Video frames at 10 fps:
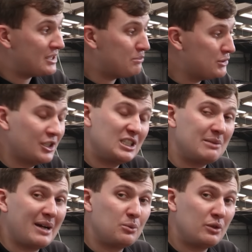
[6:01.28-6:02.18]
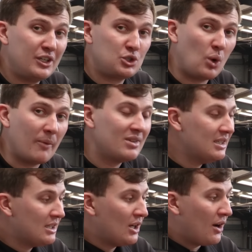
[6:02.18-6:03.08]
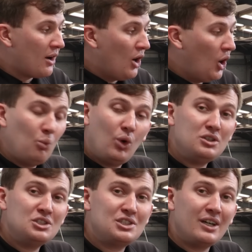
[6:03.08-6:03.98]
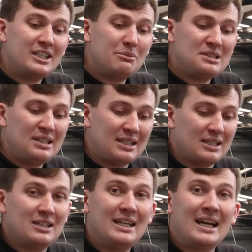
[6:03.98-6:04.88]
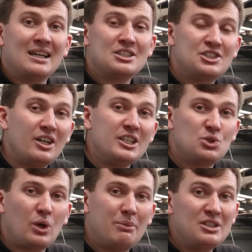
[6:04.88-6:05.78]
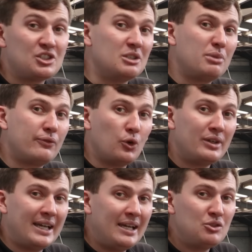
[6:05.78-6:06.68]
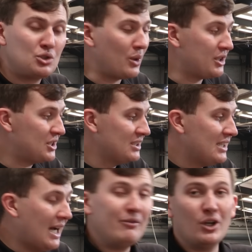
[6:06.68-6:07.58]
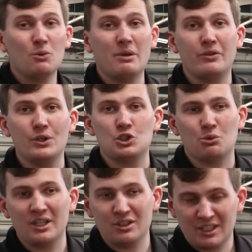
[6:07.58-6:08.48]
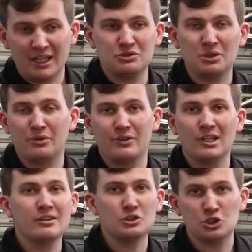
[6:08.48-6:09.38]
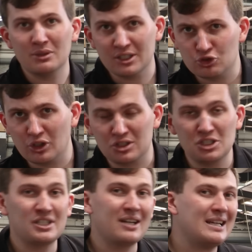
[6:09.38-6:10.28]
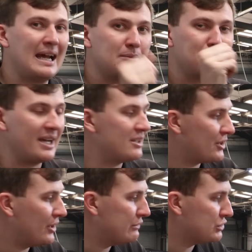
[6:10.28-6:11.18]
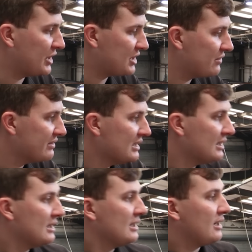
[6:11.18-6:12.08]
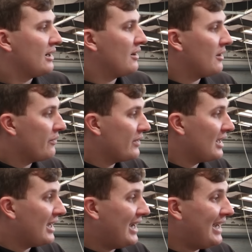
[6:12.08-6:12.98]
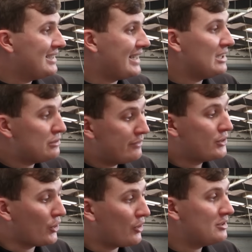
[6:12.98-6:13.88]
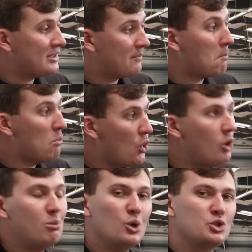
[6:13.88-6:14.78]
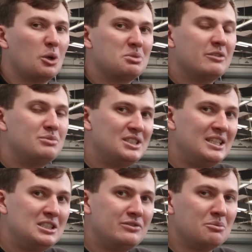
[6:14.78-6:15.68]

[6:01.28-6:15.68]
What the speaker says: a surprising amount with this one. On one side in particular, it had a side swipe incident before it came to us, and the old method used to be just cover it with filler, assuming it's structurally sound, and paint over it. And as they've gone on, more and more jobs have presented